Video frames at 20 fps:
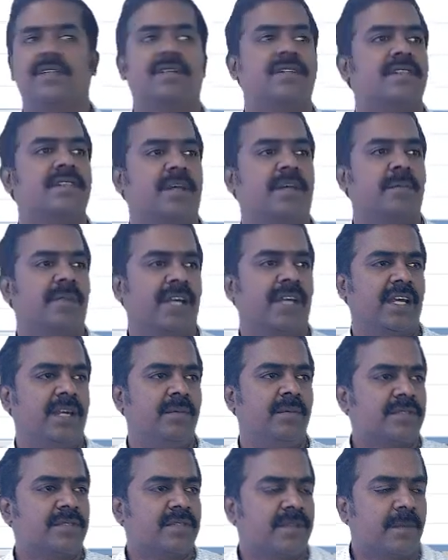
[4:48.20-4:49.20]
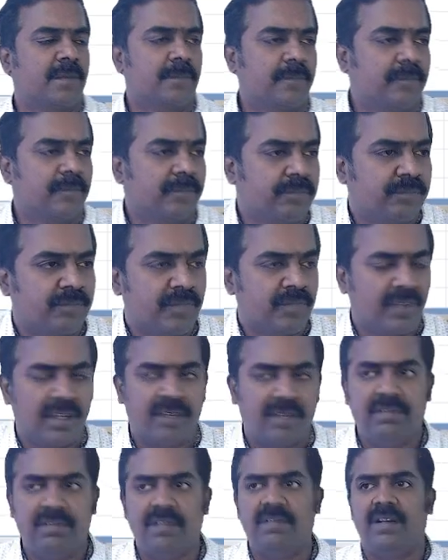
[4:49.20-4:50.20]
Sometimes
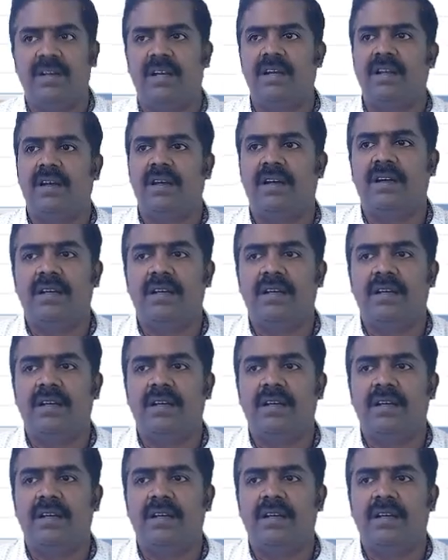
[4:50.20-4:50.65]
we will,